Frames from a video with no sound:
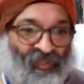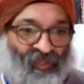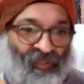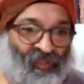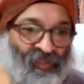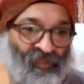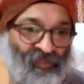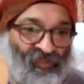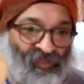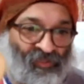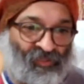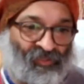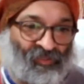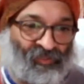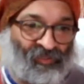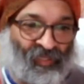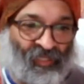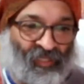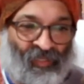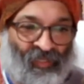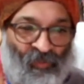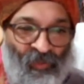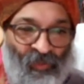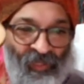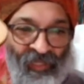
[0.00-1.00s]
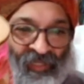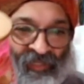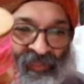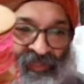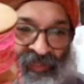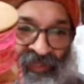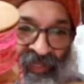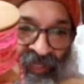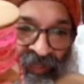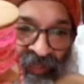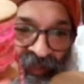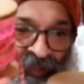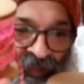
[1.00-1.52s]
So anyway, isn't
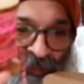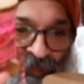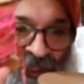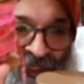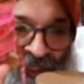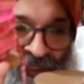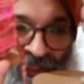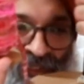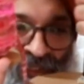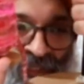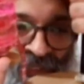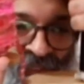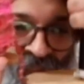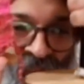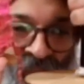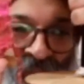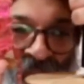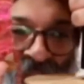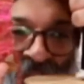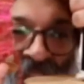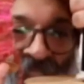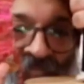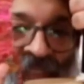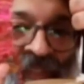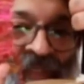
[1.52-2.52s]
that amazing? The size